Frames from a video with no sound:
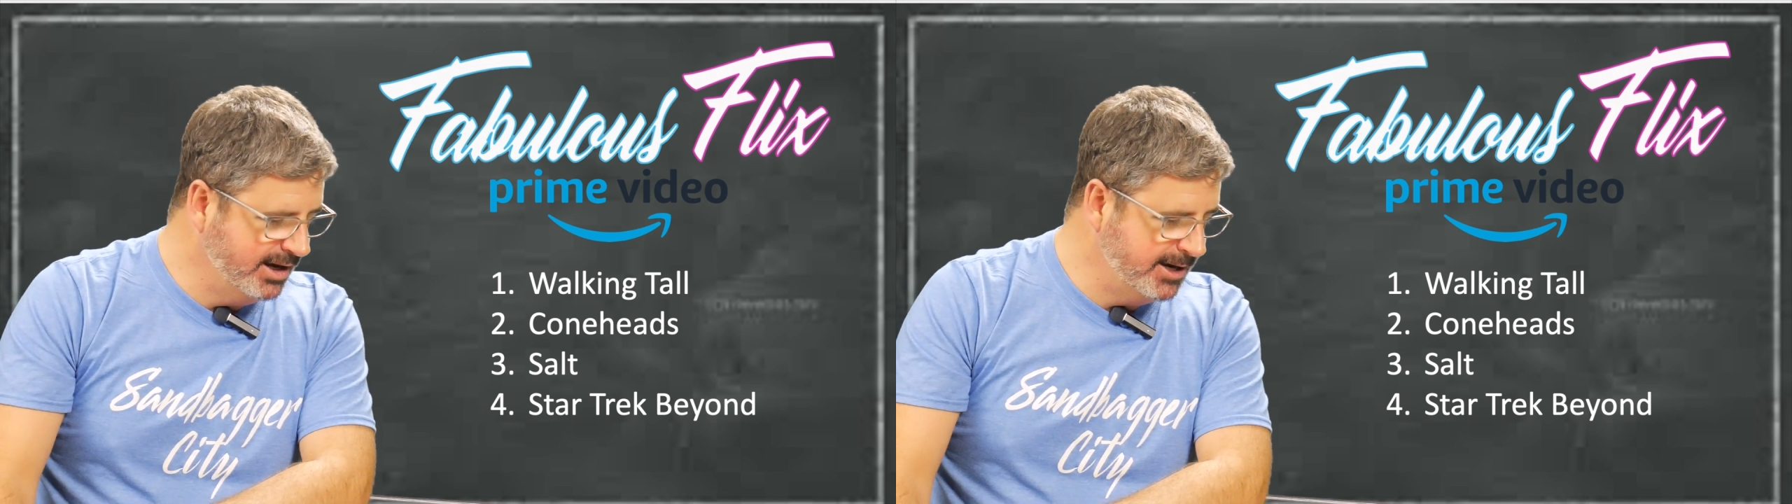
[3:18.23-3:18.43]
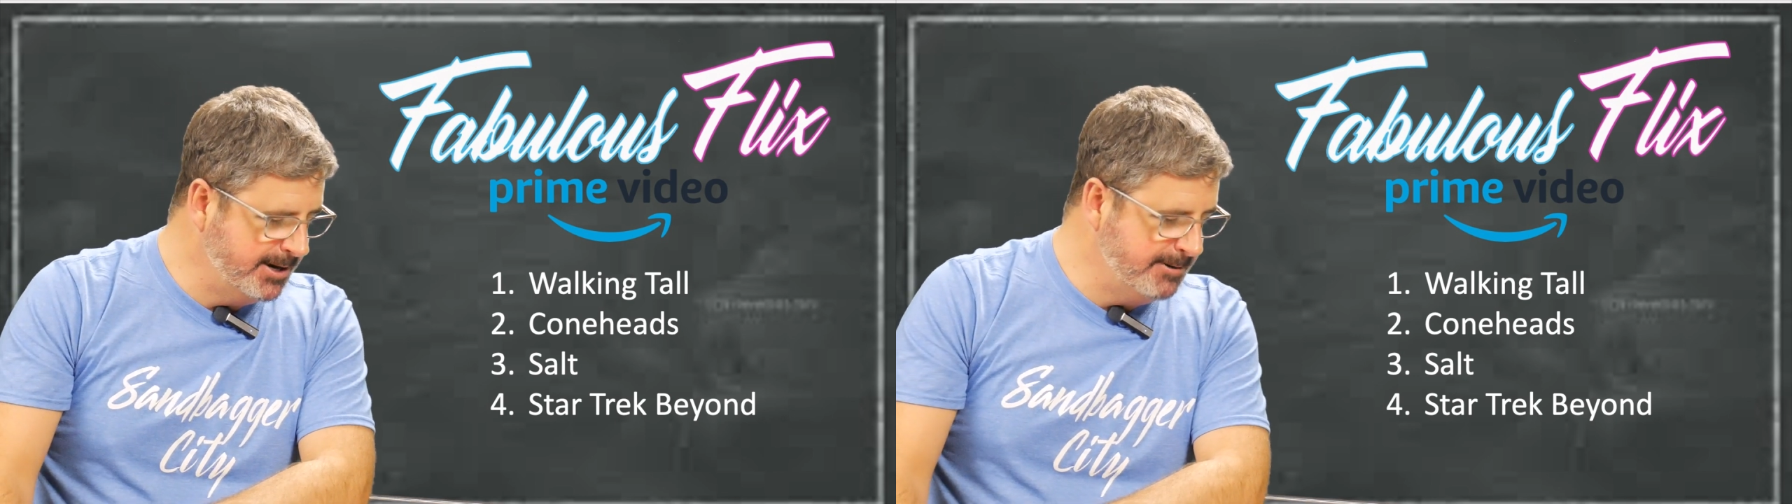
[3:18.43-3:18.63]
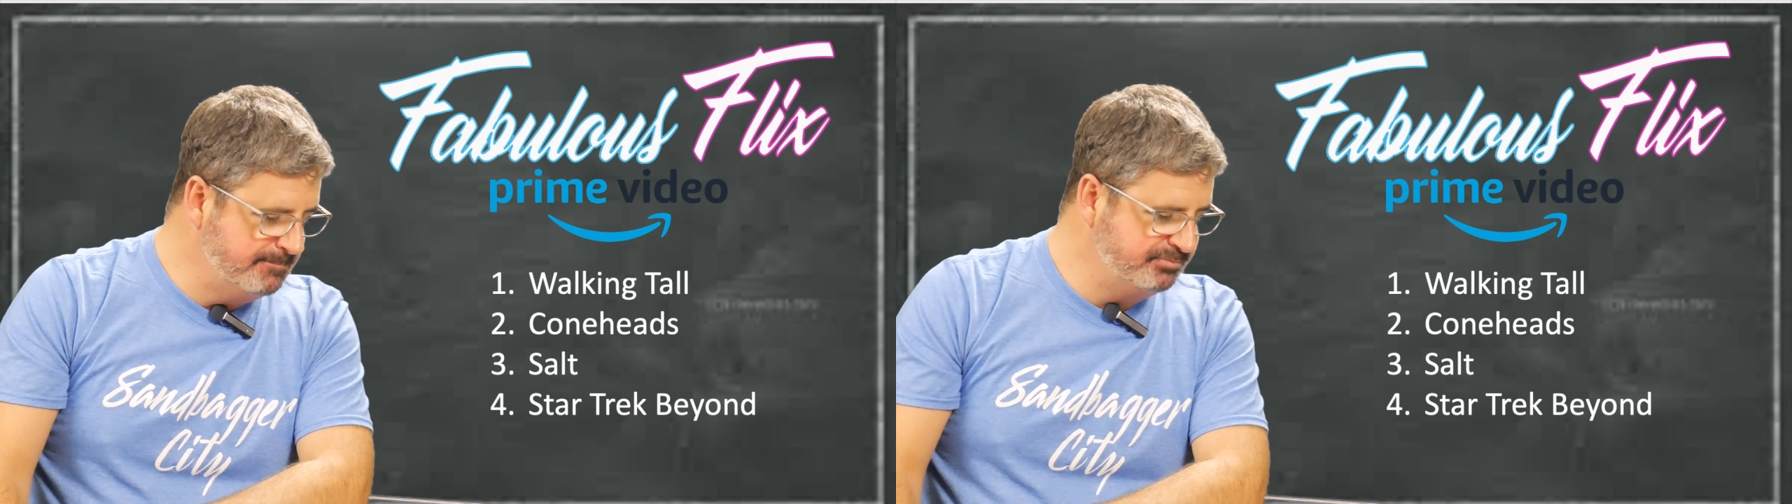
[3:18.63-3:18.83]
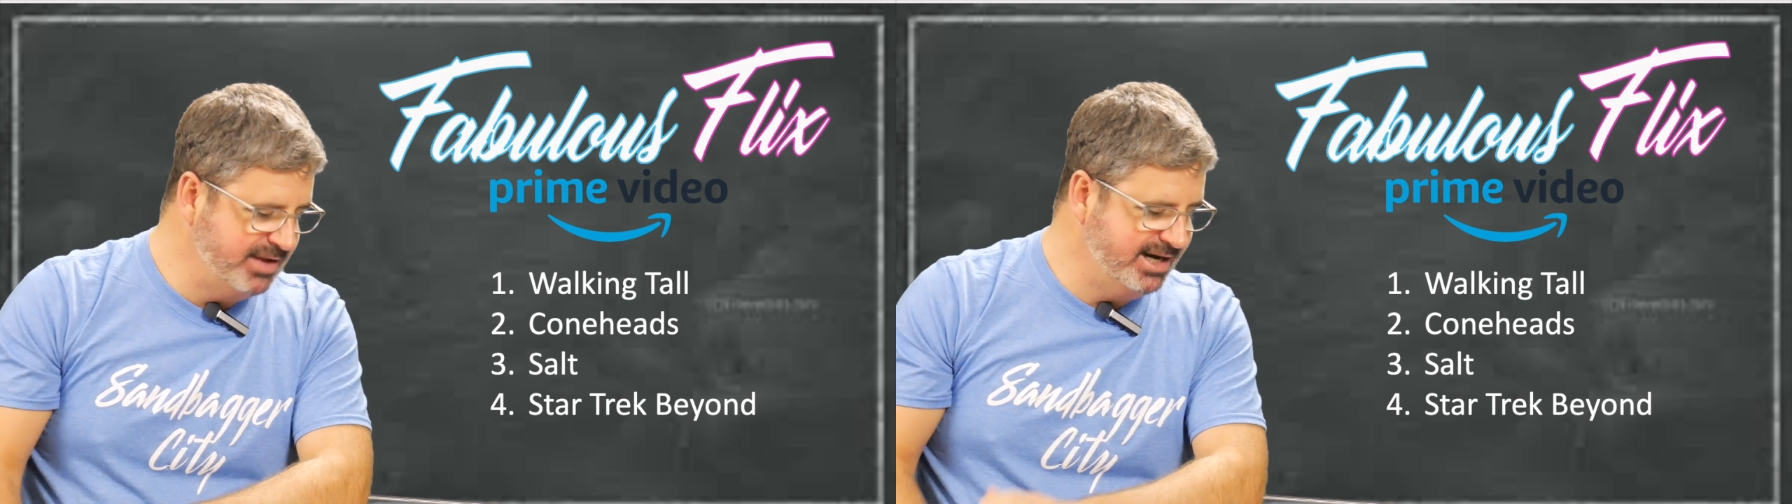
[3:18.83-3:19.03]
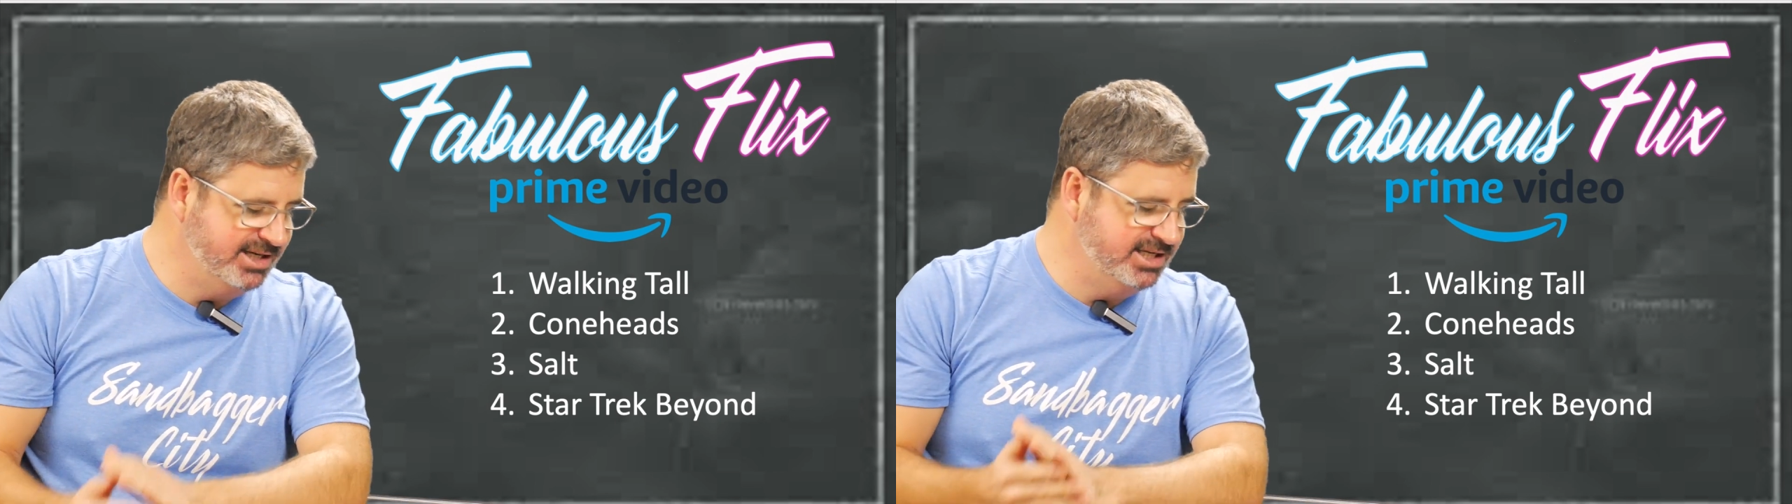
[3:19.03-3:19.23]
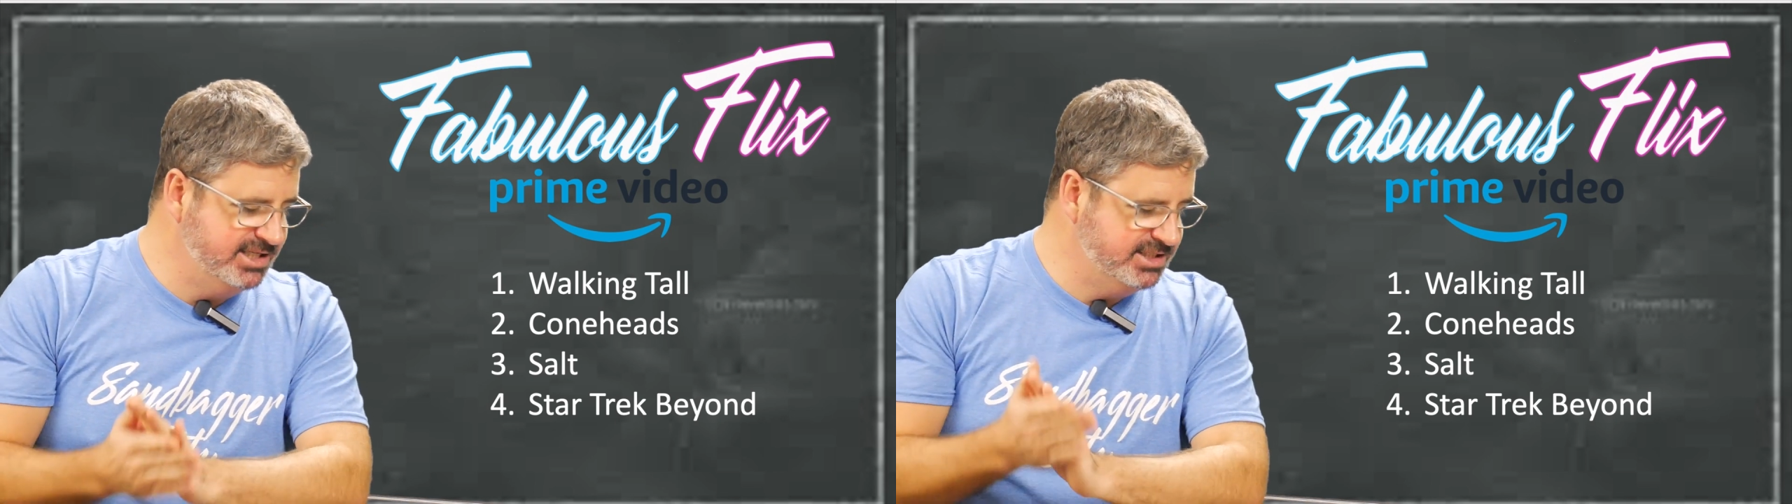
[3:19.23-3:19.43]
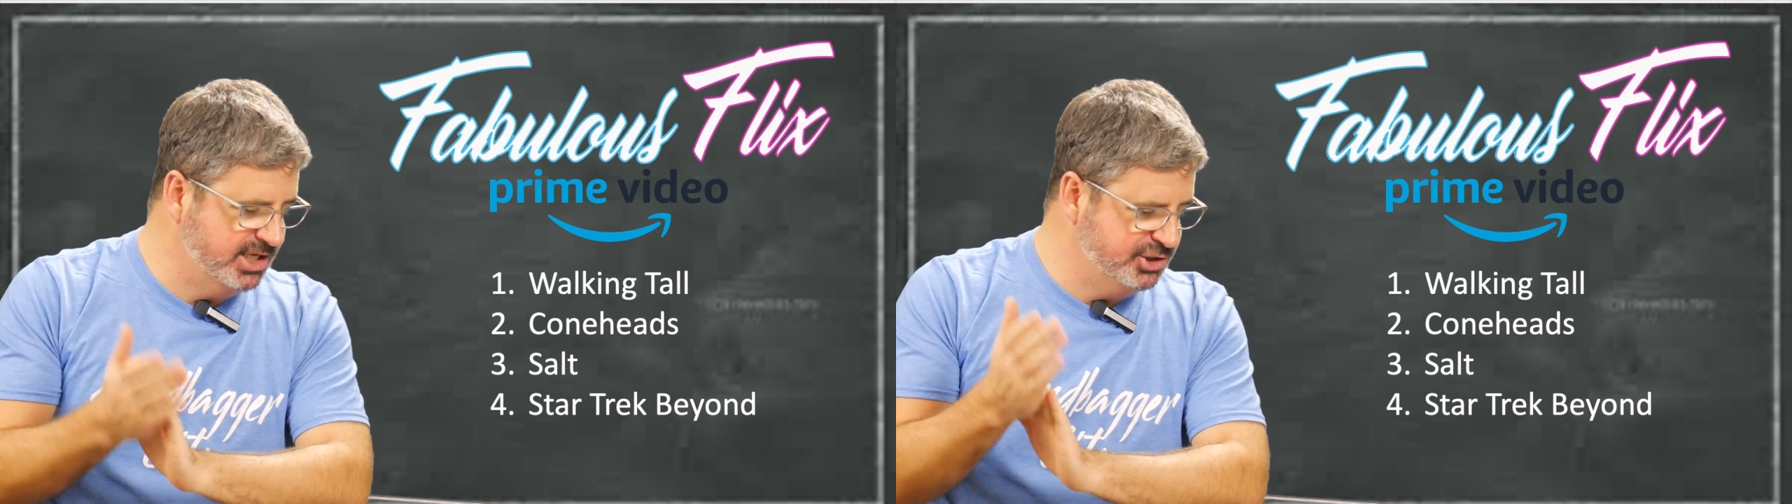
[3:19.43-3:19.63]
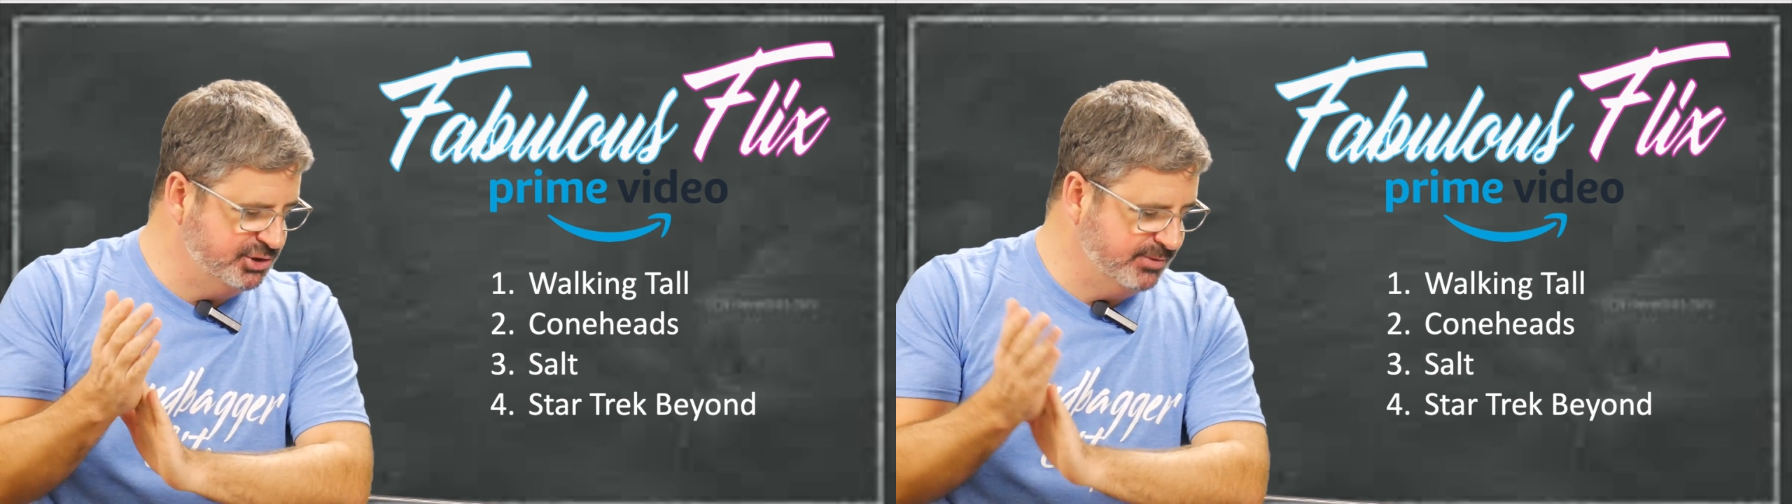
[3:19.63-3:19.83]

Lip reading: And it is